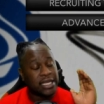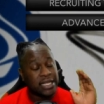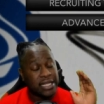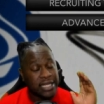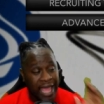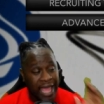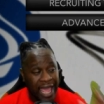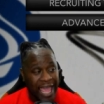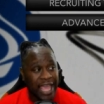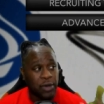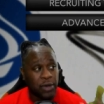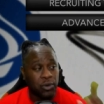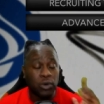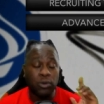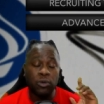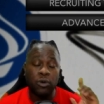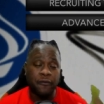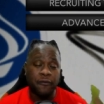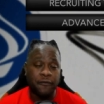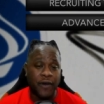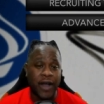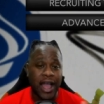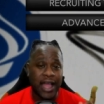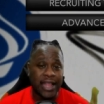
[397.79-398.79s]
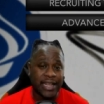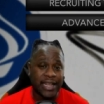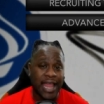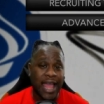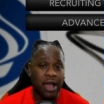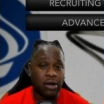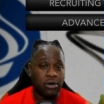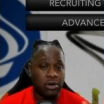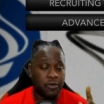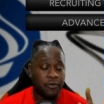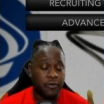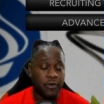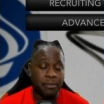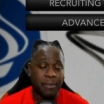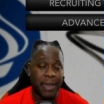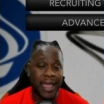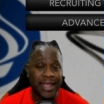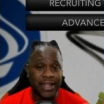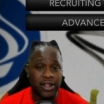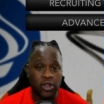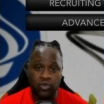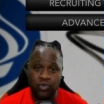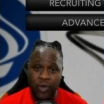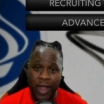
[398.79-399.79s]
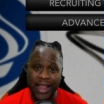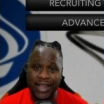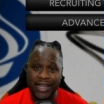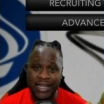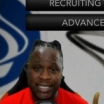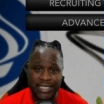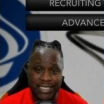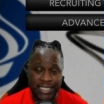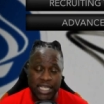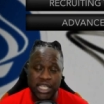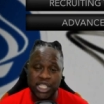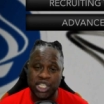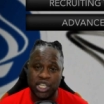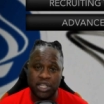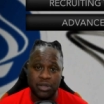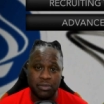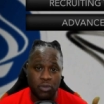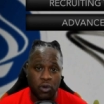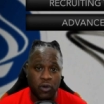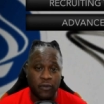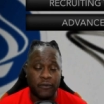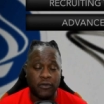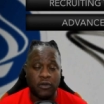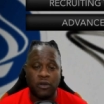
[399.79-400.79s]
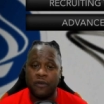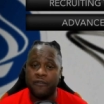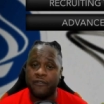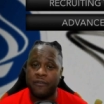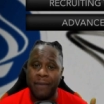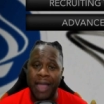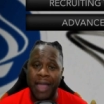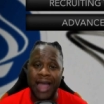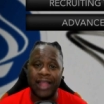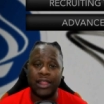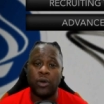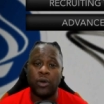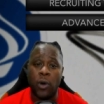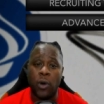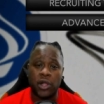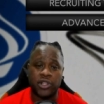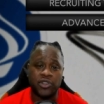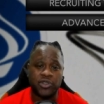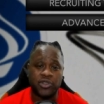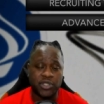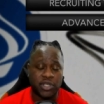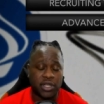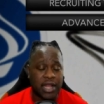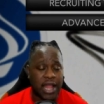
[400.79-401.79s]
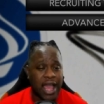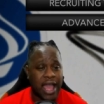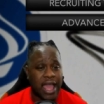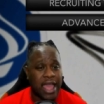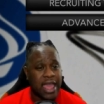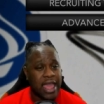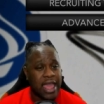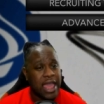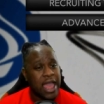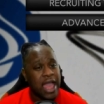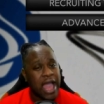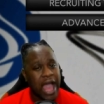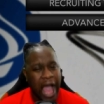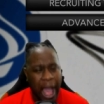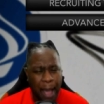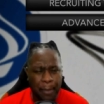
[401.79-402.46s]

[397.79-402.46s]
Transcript: Today, we will find out if we made the right decision moving on from Allan Walters or not.